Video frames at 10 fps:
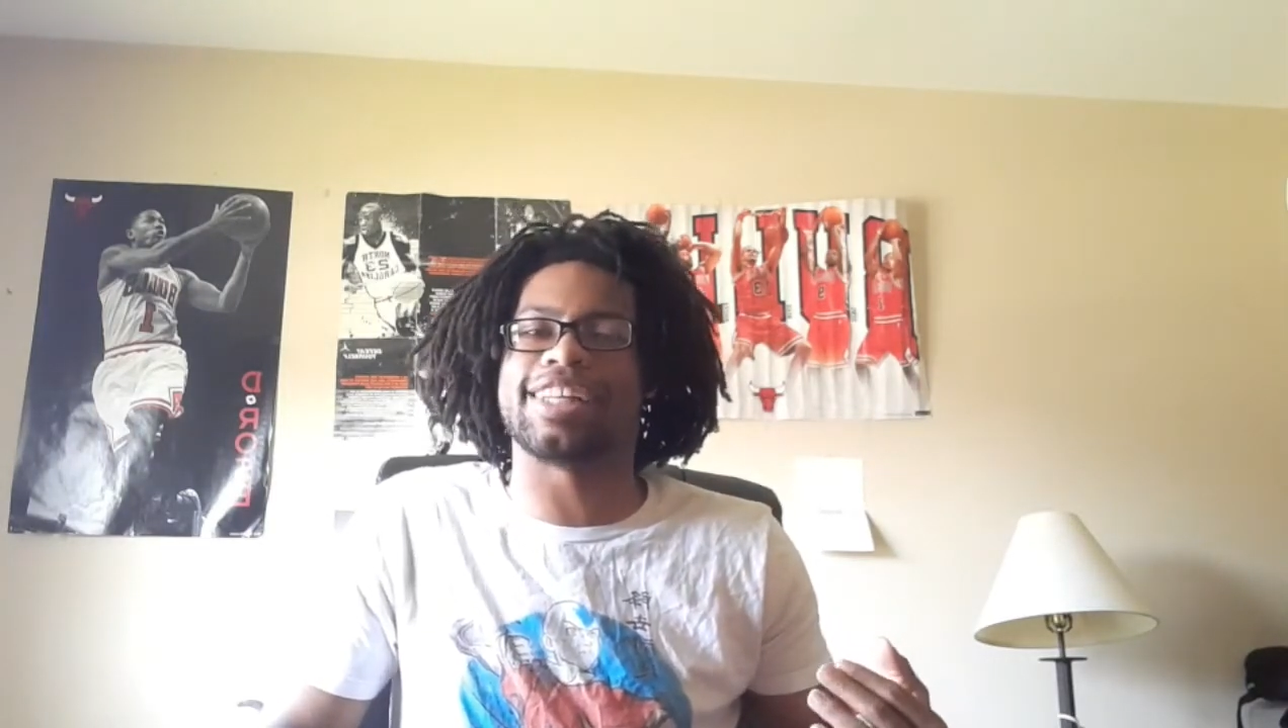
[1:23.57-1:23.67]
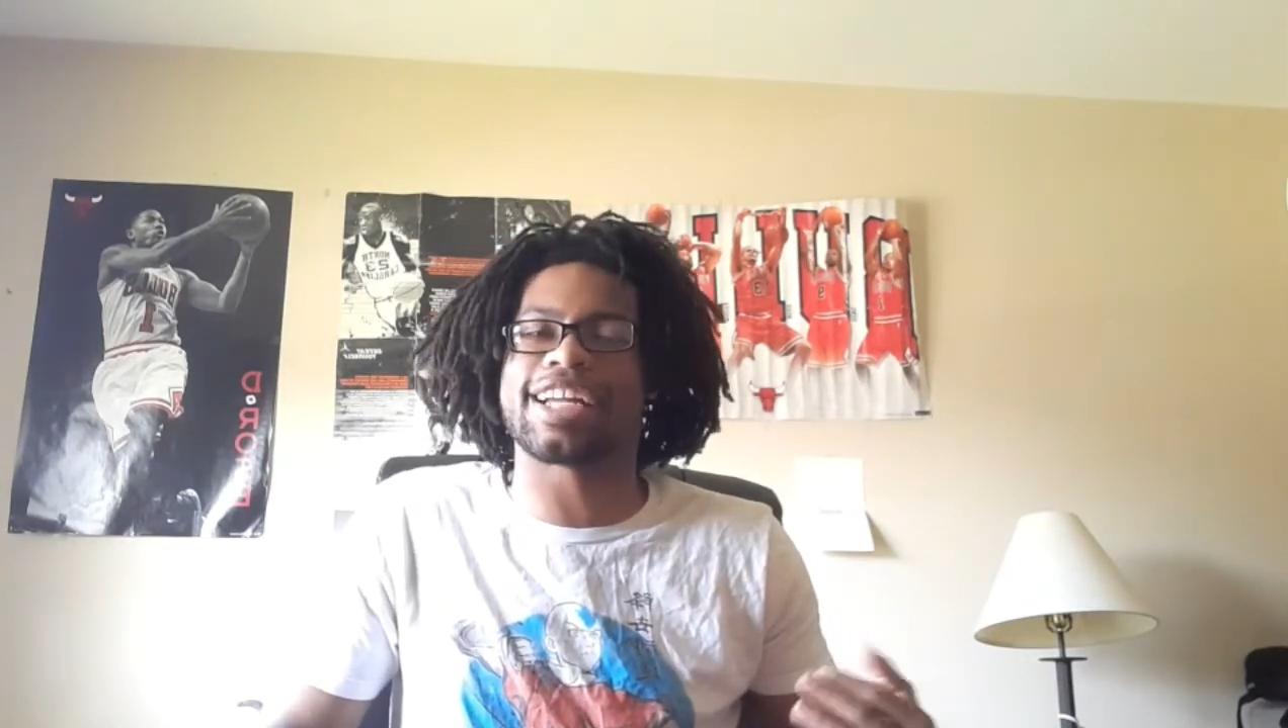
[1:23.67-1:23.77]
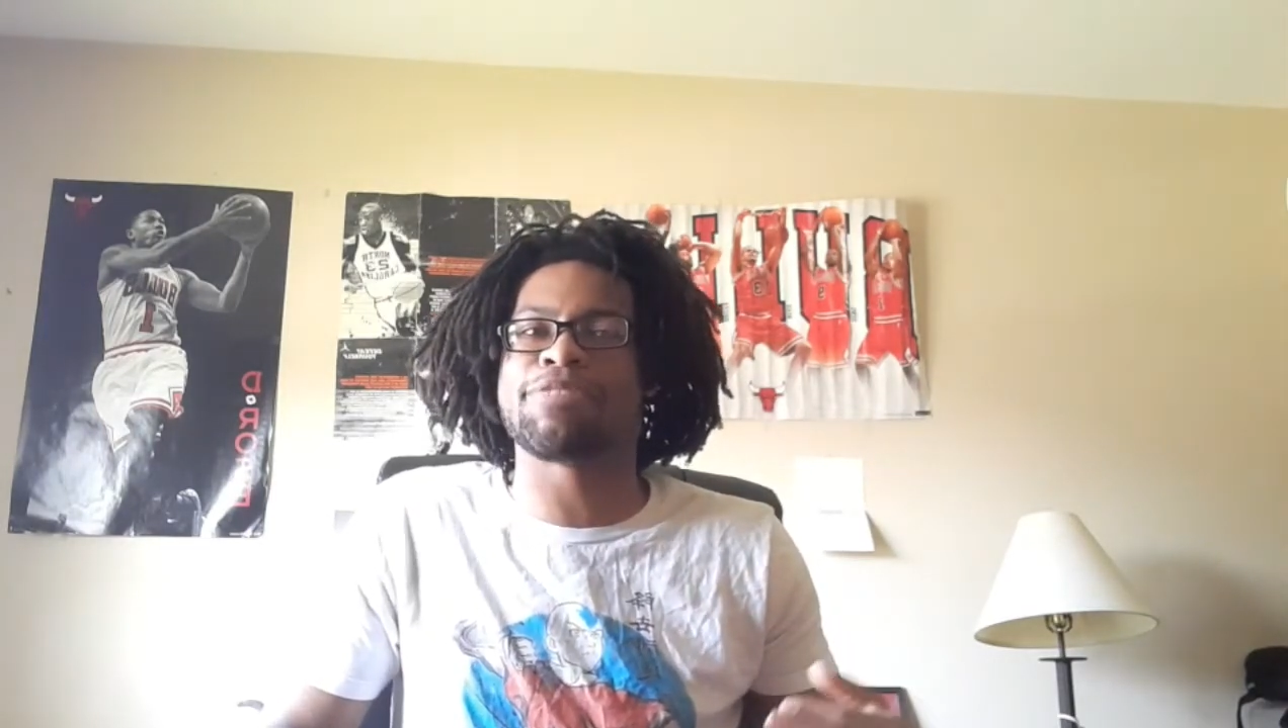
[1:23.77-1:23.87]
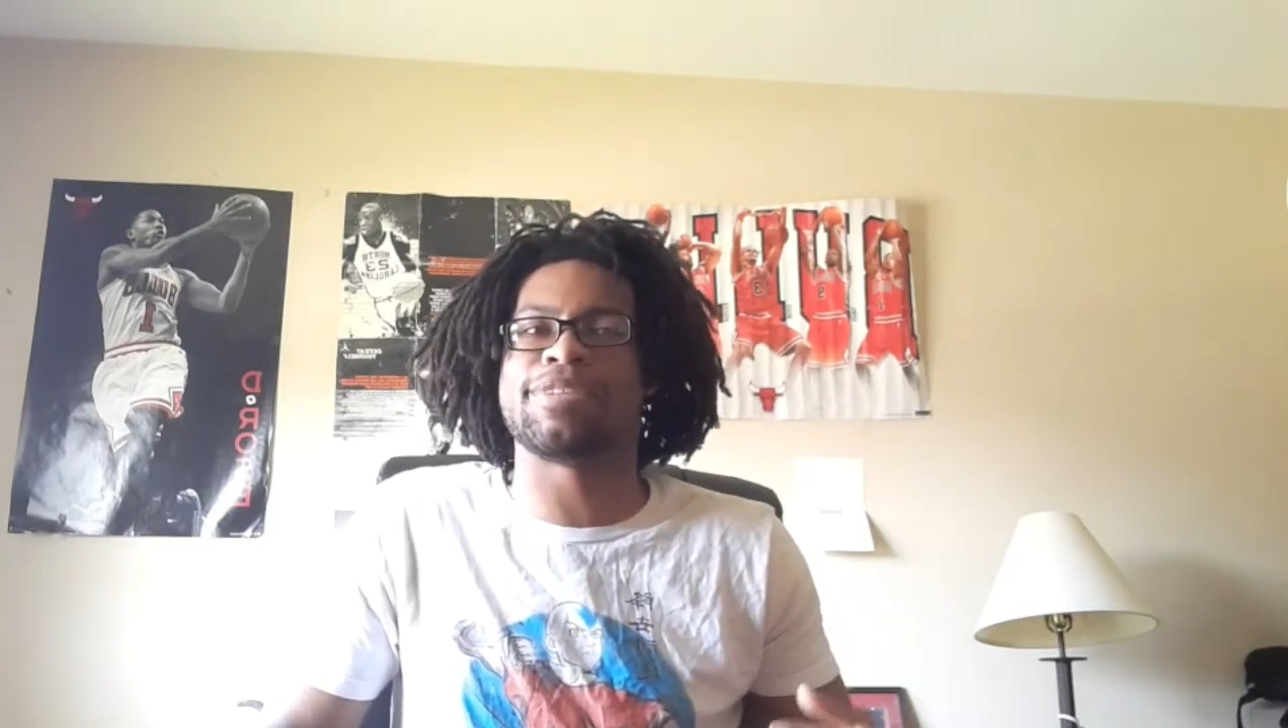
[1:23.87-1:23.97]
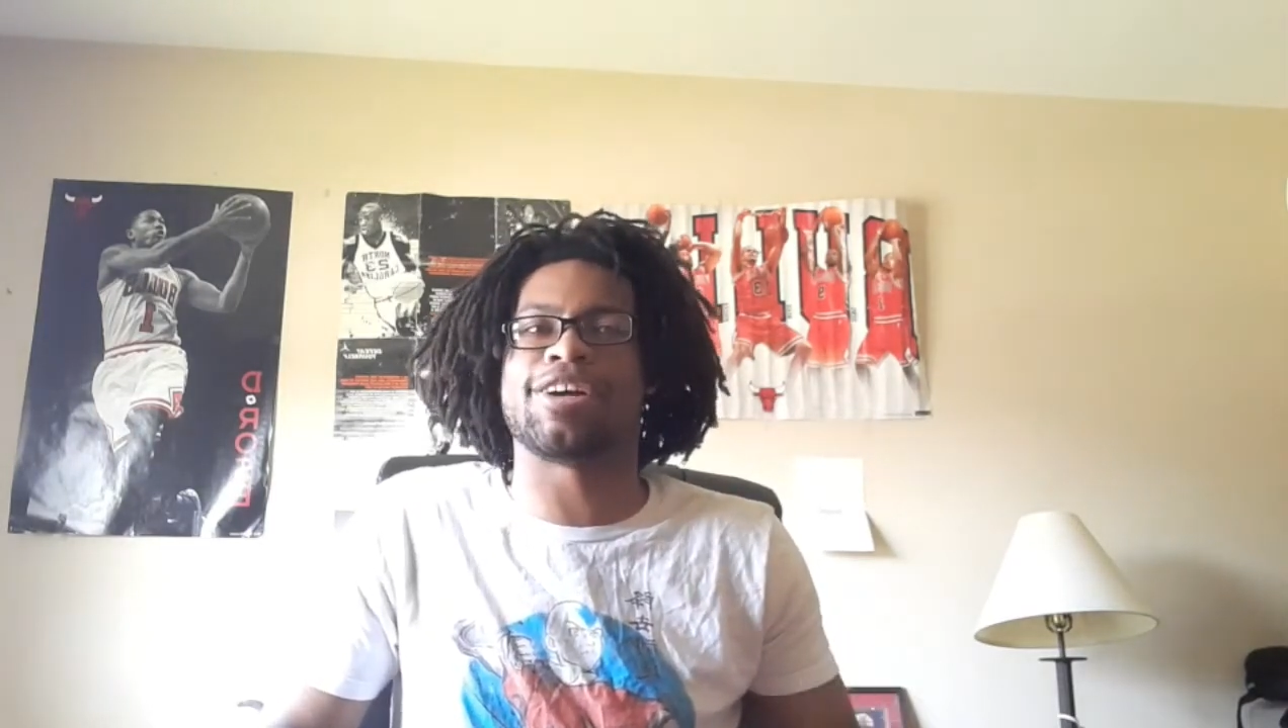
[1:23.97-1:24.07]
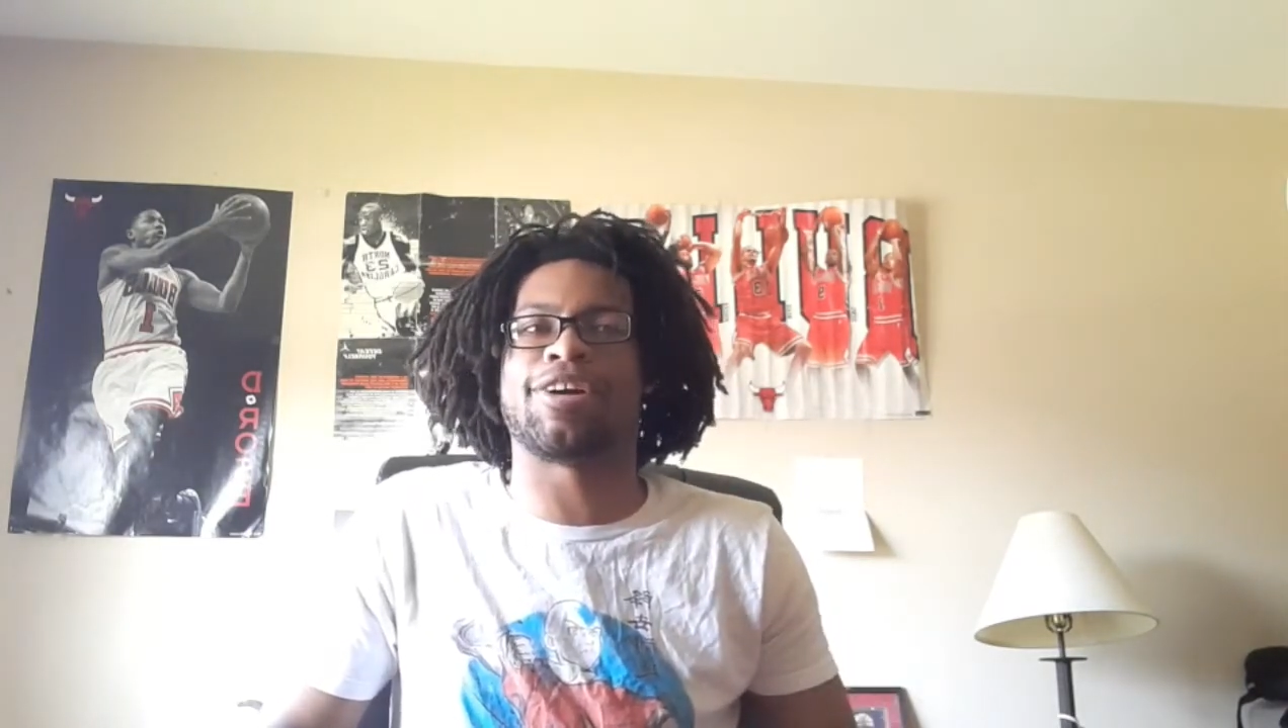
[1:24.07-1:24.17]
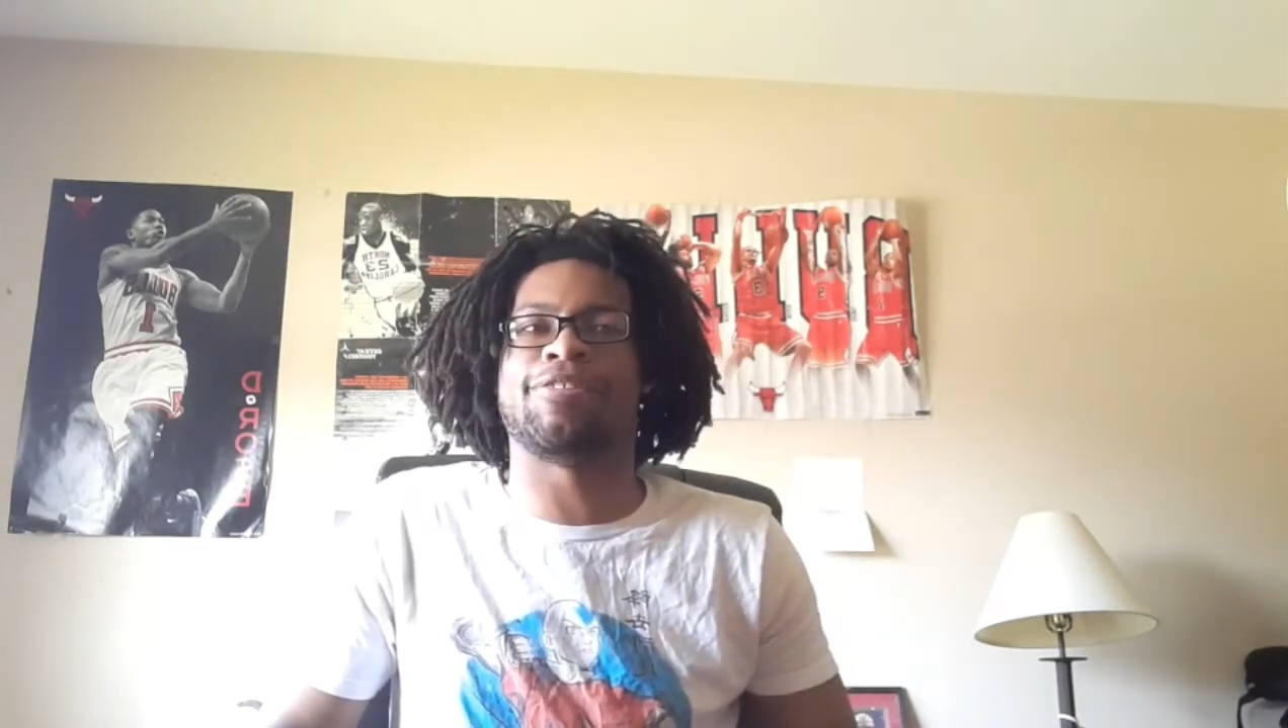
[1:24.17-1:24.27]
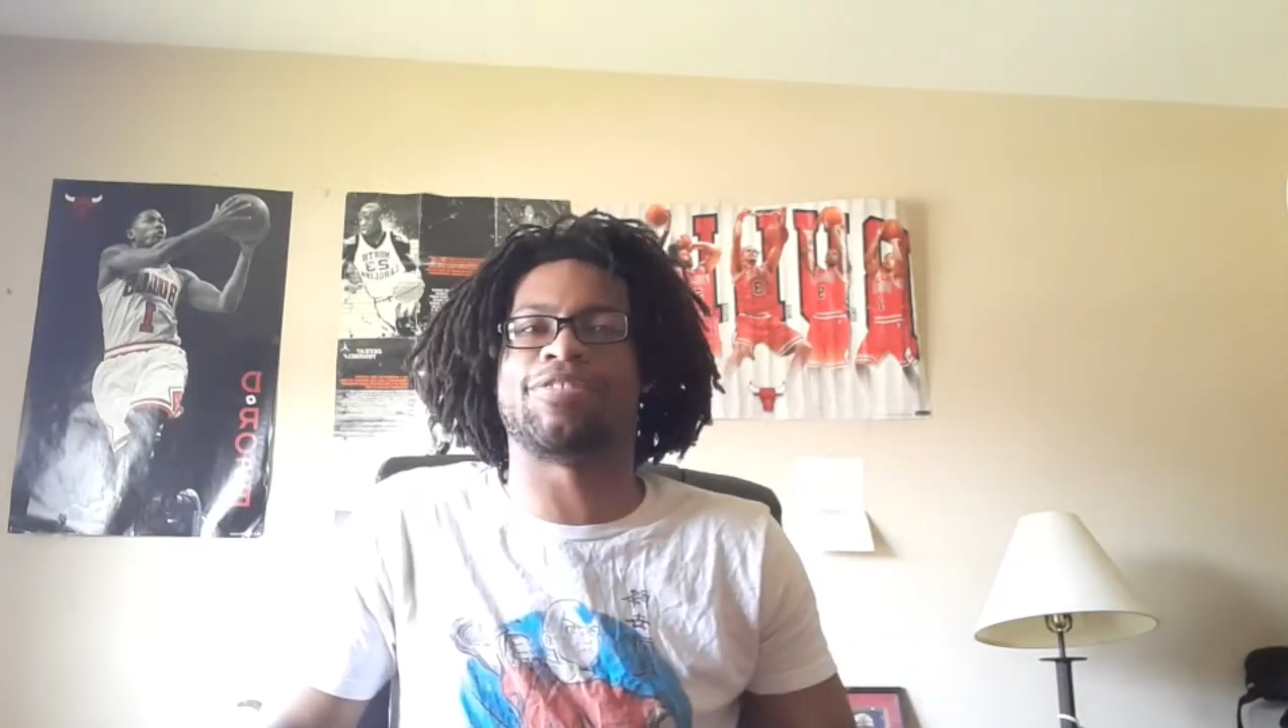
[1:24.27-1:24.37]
That can be hurt,